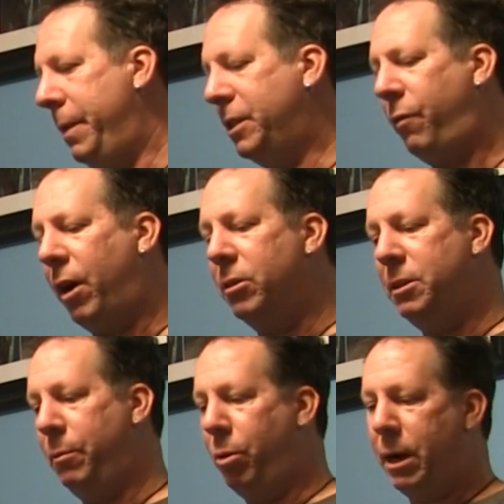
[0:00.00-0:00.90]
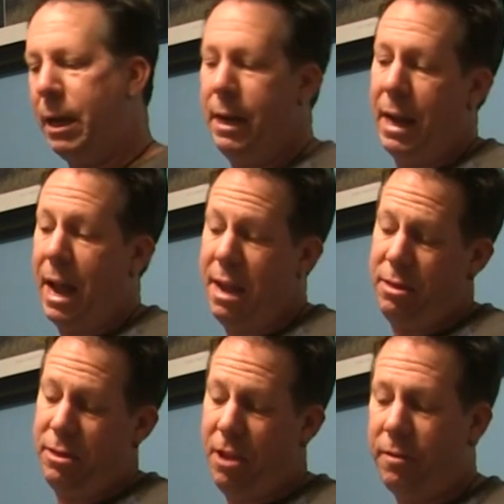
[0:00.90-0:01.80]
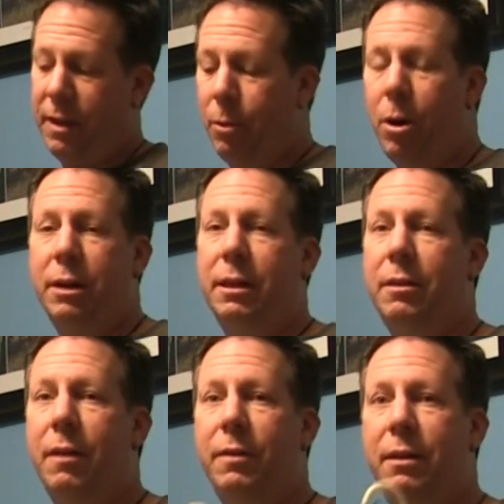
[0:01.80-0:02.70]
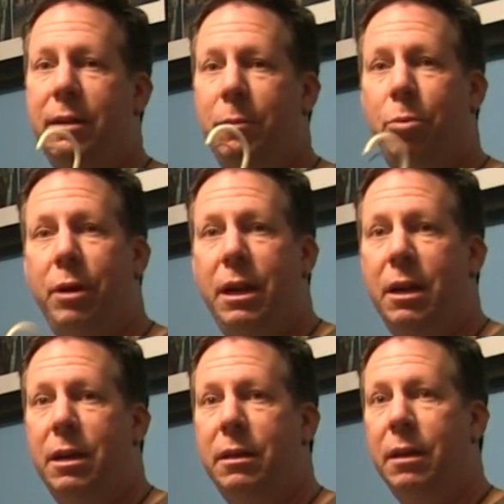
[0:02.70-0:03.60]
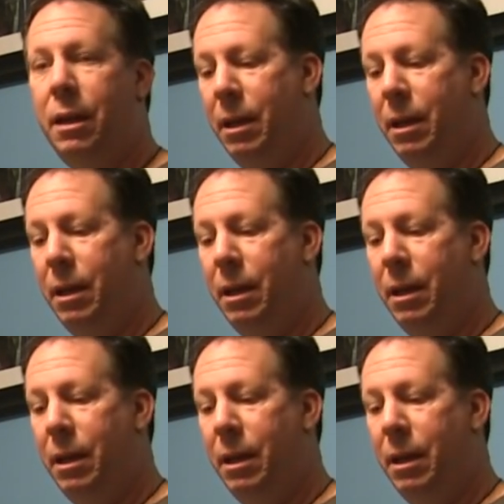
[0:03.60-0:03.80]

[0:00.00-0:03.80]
As far as them working, I thought they worked. I thought they did pretty good.